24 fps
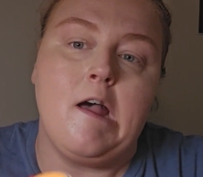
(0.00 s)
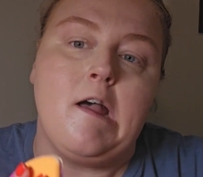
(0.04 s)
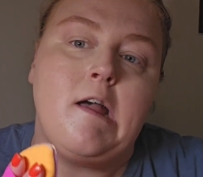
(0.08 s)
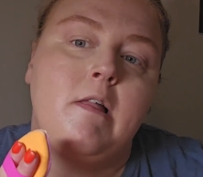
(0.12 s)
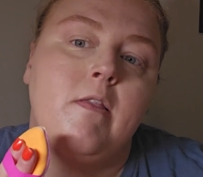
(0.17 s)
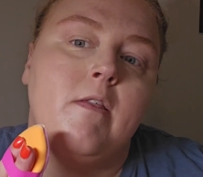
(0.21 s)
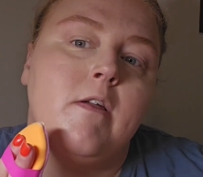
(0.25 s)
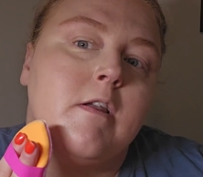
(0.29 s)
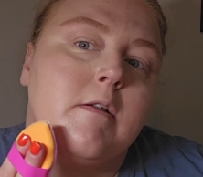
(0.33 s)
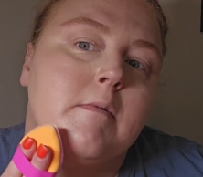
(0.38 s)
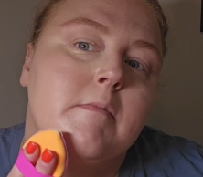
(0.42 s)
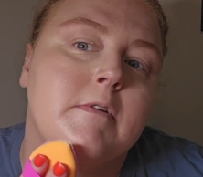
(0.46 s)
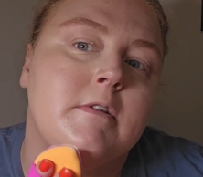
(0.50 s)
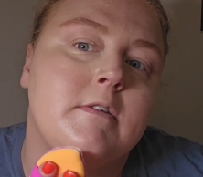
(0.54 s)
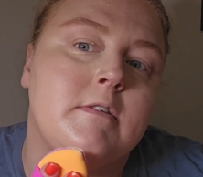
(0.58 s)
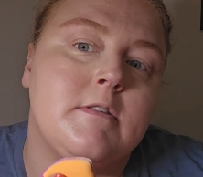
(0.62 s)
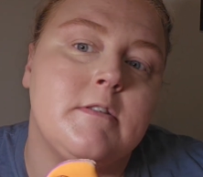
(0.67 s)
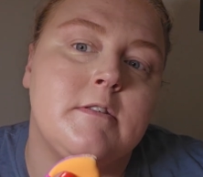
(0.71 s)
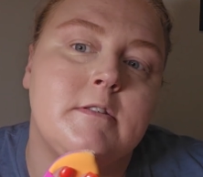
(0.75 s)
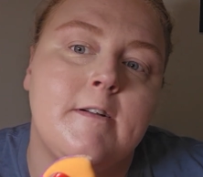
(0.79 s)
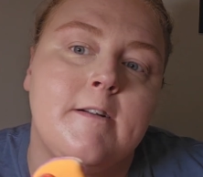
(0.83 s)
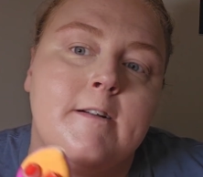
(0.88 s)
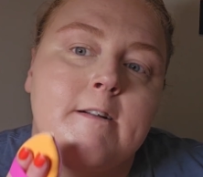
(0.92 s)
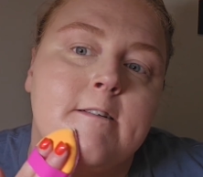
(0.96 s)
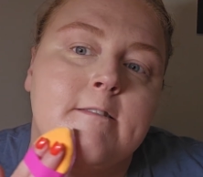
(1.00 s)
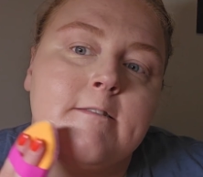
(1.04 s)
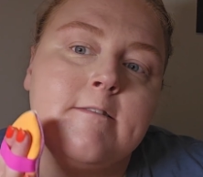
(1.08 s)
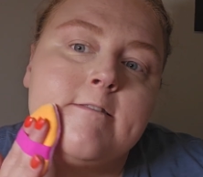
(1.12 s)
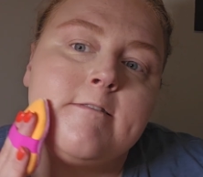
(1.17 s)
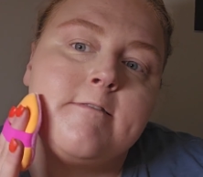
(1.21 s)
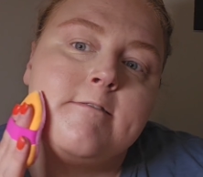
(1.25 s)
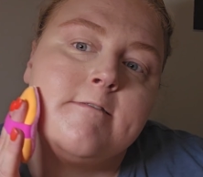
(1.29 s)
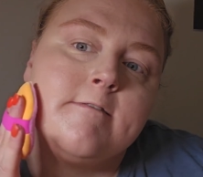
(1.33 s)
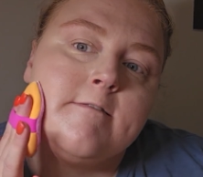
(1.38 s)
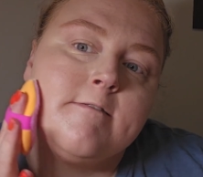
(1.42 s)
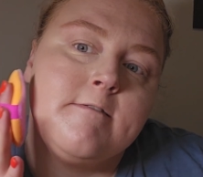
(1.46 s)
And then I'm going to start
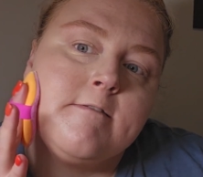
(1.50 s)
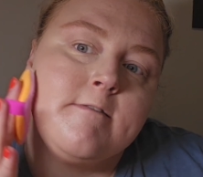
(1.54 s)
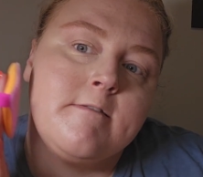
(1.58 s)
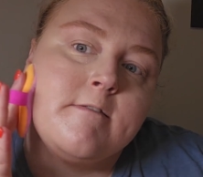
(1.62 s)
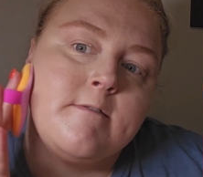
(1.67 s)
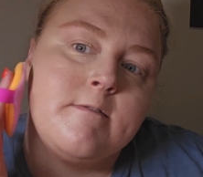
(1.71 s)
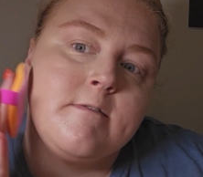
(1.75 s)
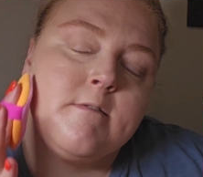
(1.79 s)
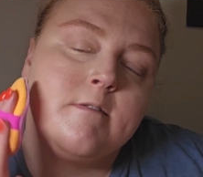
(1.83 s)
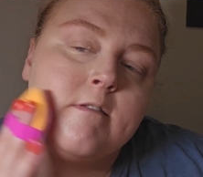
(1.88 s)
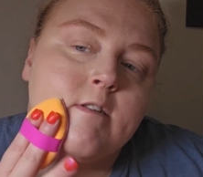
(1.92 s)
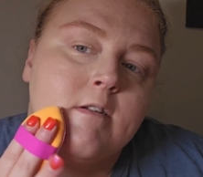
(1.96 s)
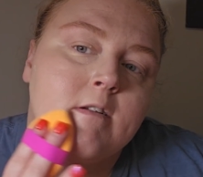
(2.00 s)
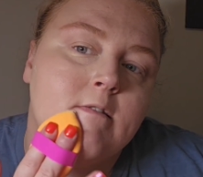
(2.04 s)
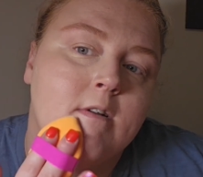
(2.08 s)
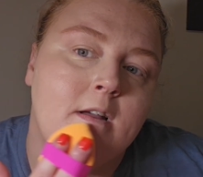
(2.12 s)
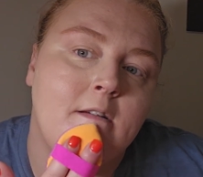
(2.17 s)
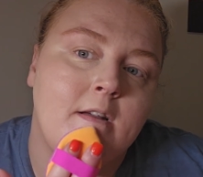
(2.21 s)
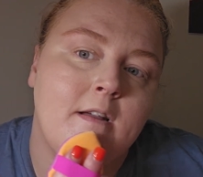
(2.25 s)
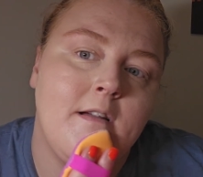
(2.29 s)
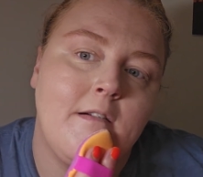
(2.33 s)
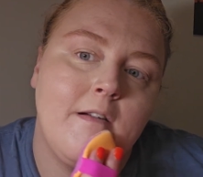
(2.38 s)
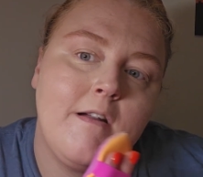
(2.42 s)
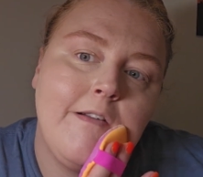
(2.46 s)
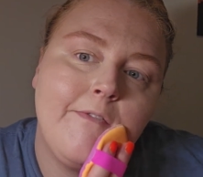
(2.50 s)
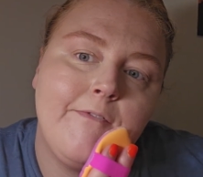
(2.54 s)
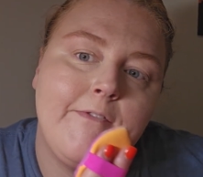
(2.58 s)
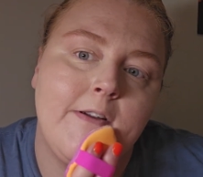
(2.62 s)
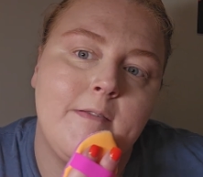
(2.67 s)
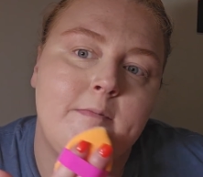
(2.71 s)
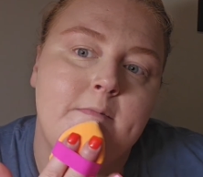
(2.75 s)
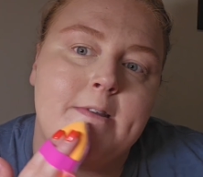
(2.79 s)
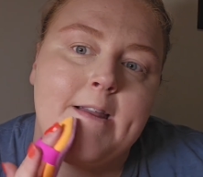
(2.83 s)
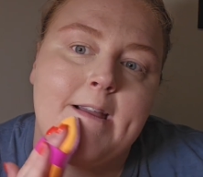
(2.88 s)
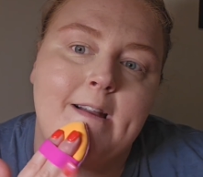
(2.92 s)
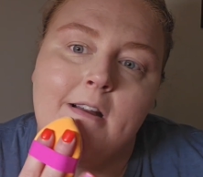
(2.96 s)

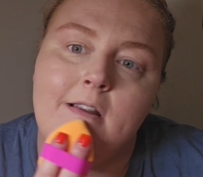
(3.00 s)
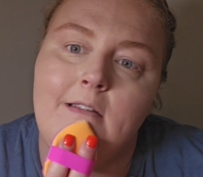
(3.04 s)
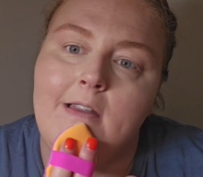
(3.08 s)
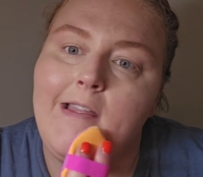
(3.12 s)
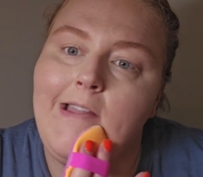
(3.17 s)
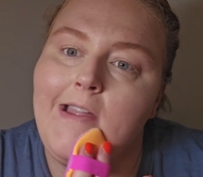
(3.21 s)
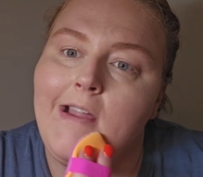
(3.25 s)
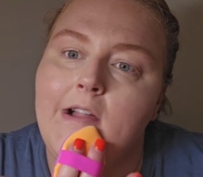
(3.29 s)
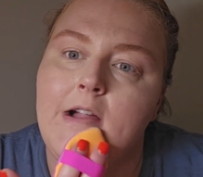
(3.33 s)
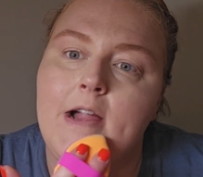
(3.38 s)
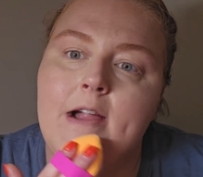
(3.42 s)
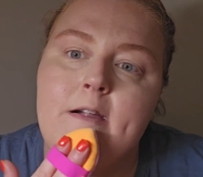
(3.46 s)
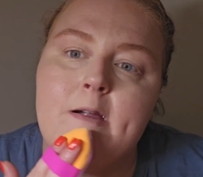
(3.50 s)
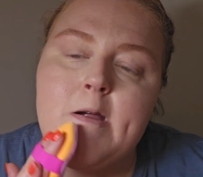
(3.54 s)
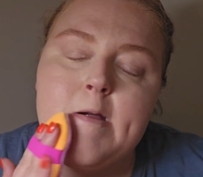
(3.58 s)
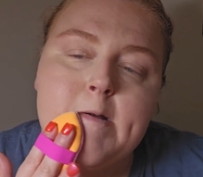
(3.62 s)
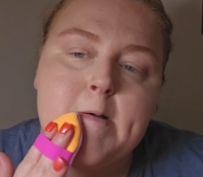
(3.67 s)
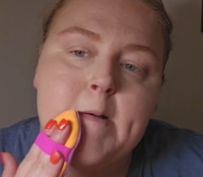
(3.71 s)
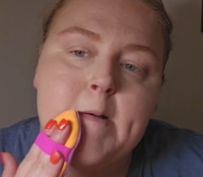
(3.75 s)
from down here